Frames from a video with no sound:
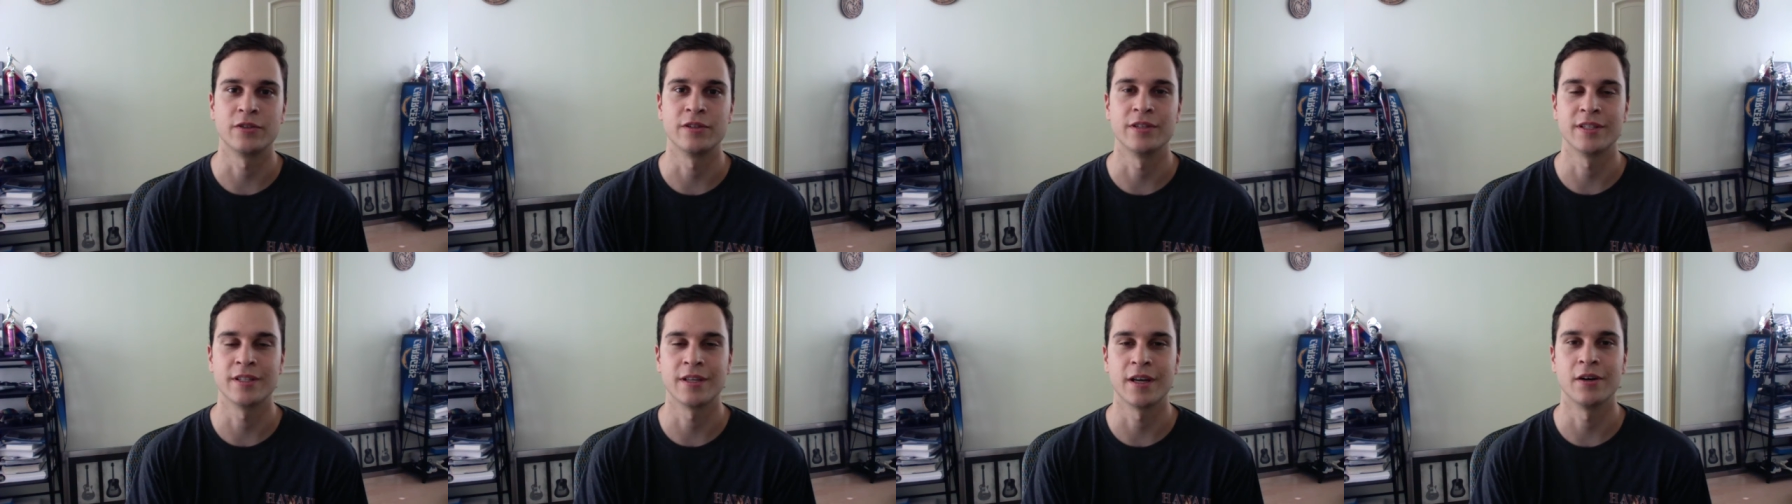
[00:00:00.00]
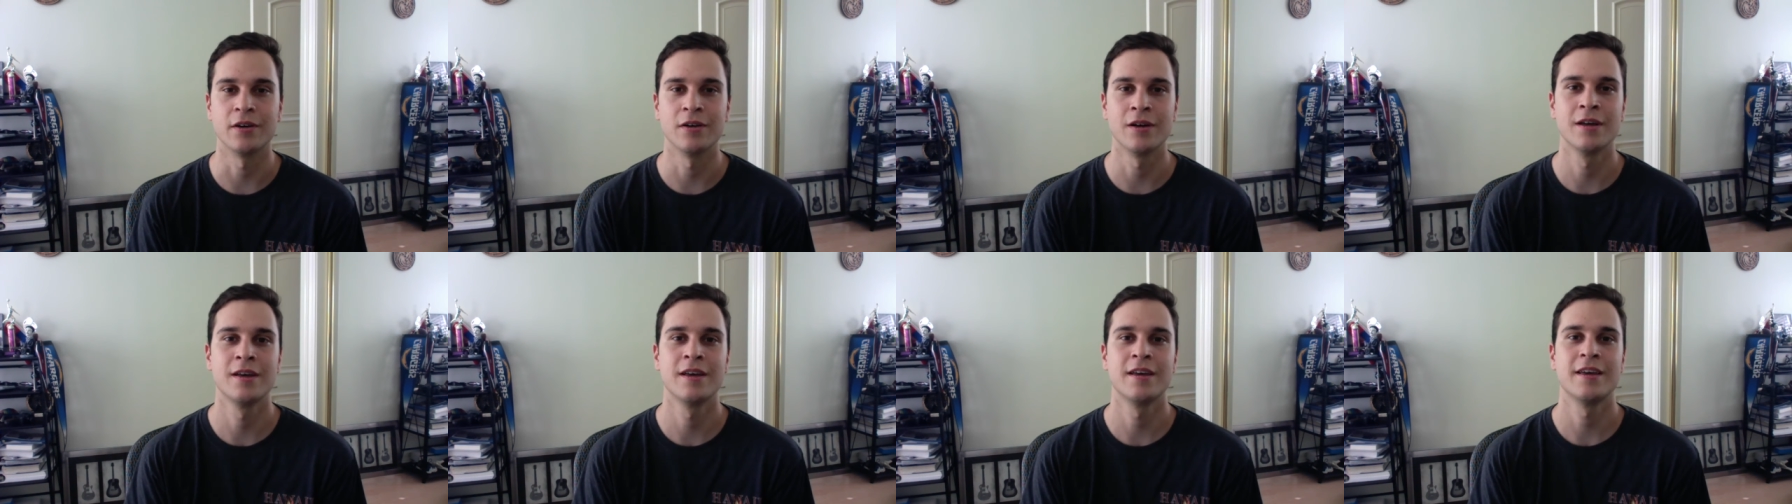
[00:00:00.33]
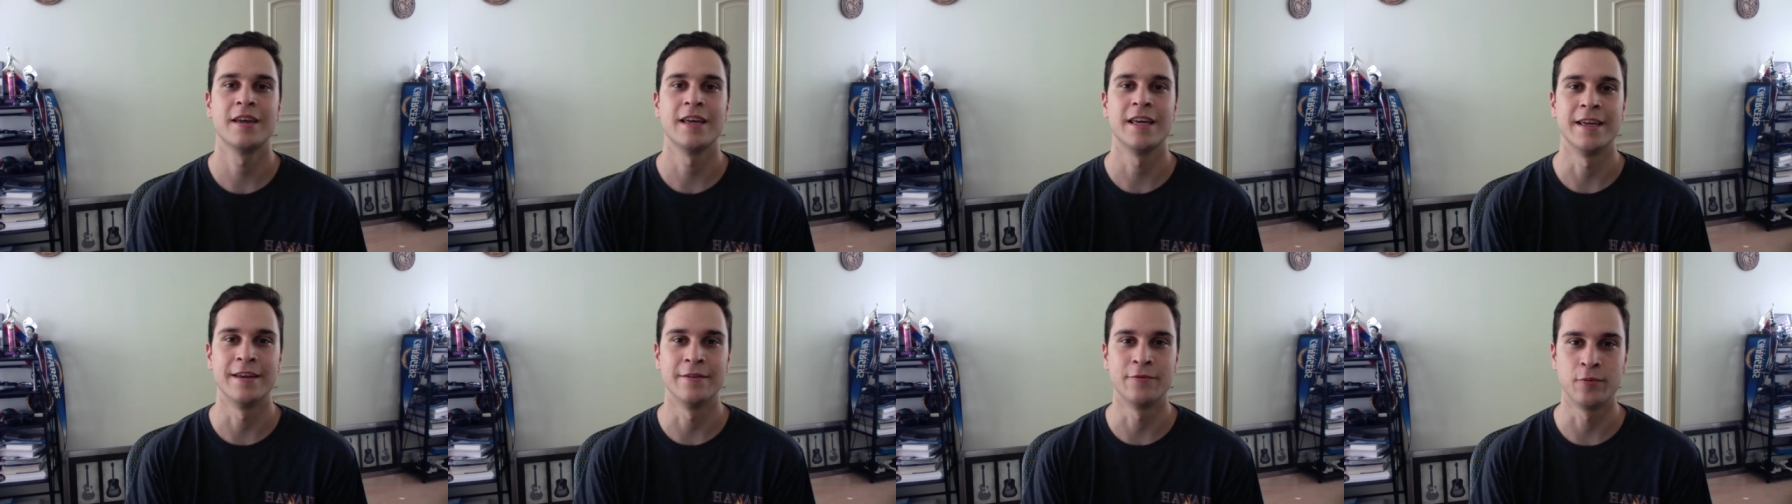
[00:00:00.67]
So
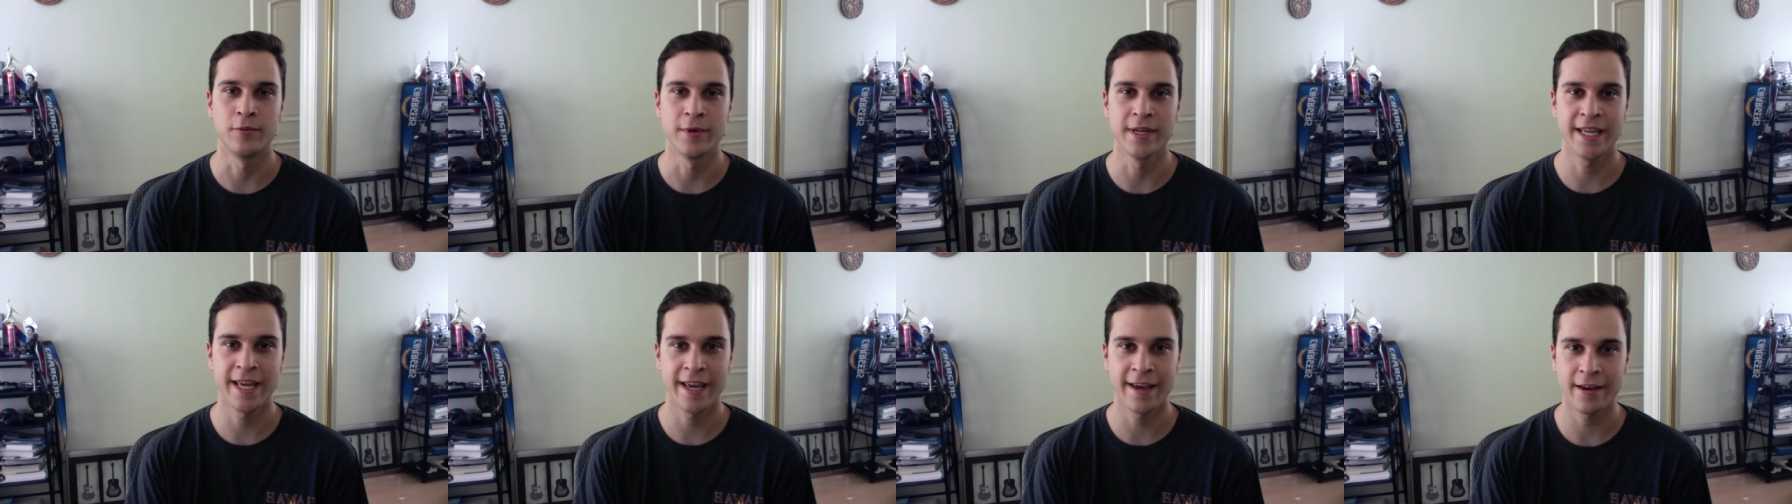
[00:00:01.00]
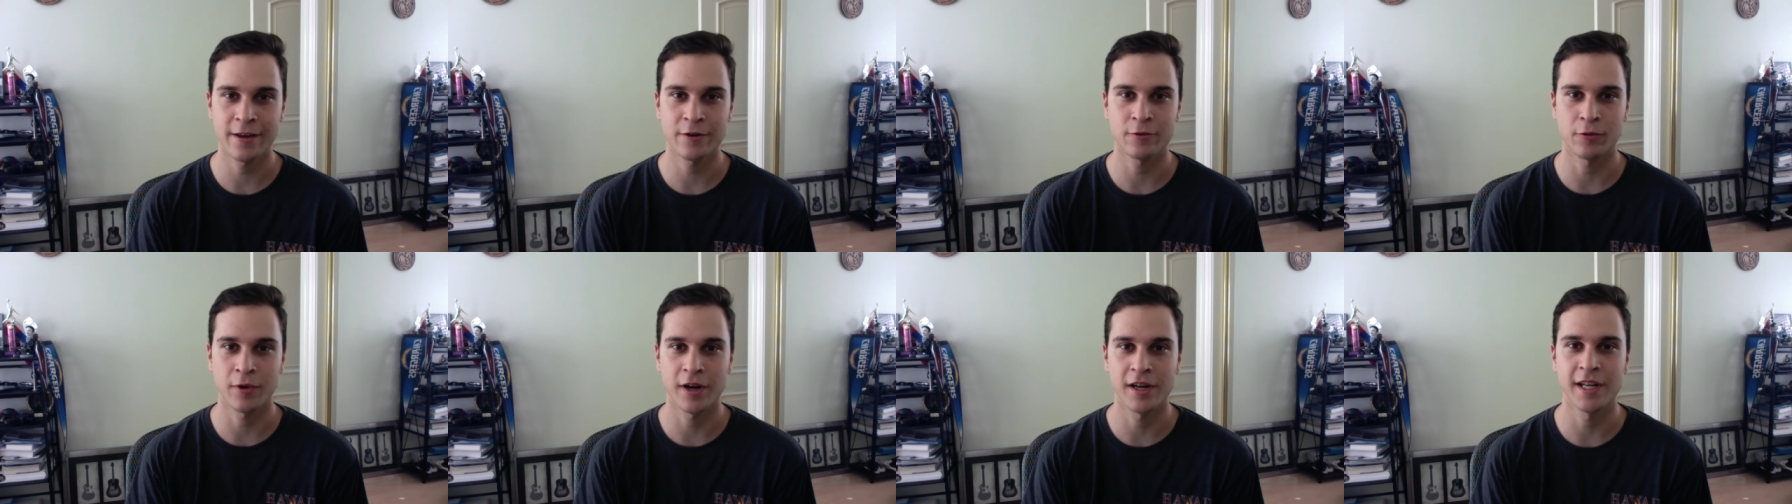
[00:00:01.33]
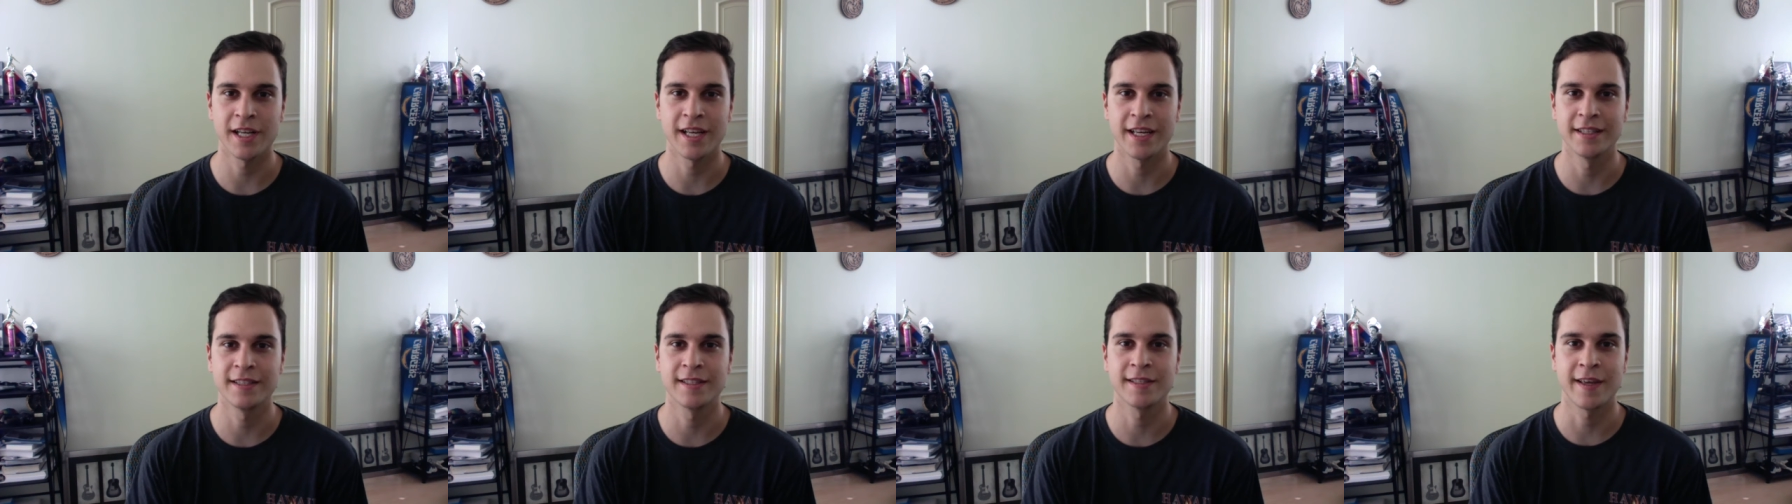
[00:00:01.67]
if we can't run
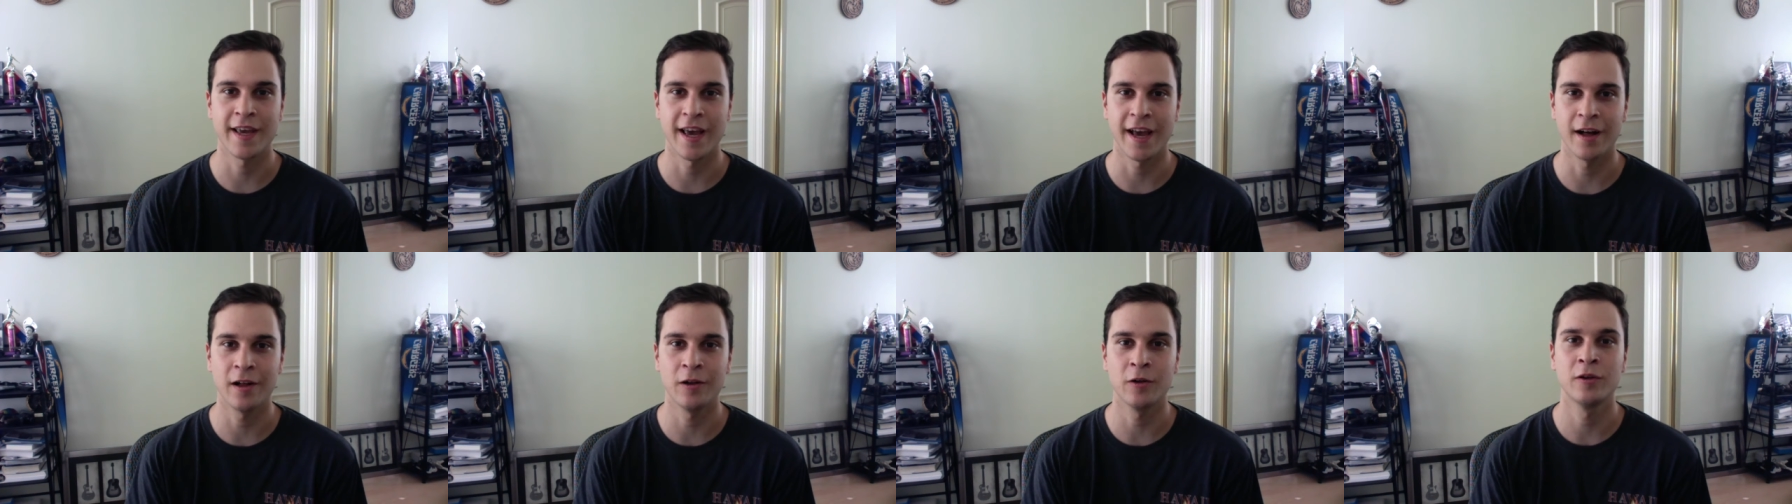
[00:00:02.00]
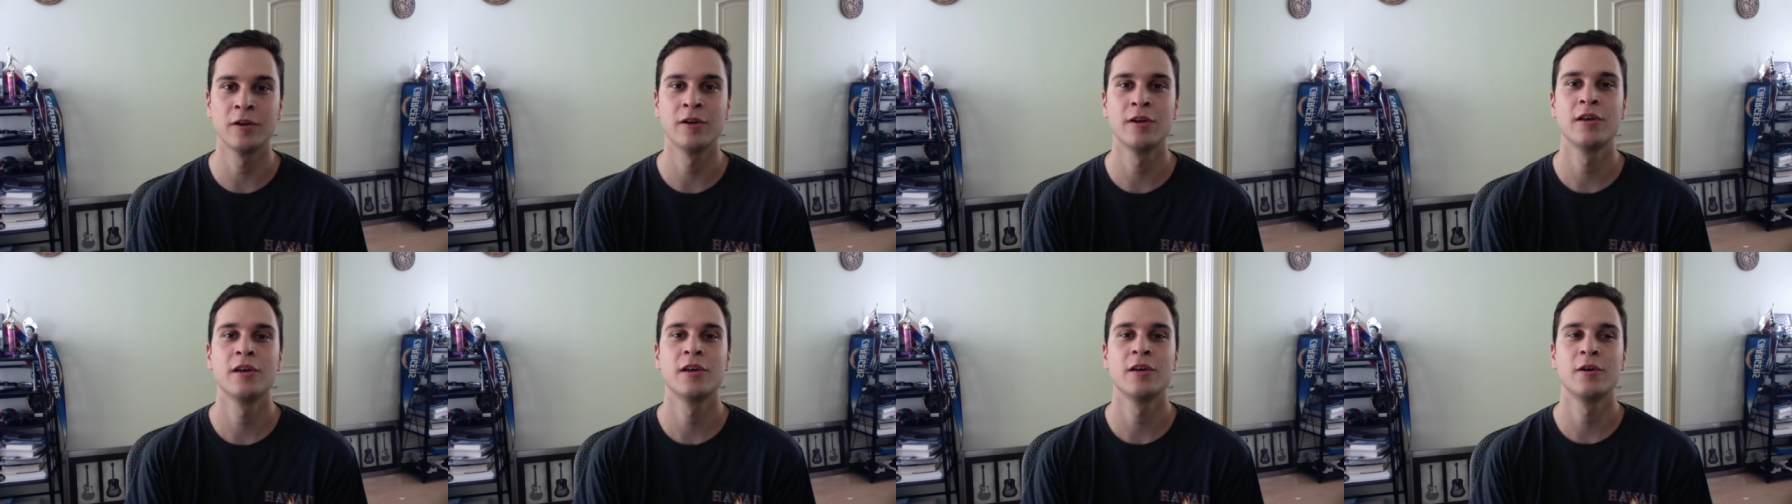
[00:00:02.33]
against Cal,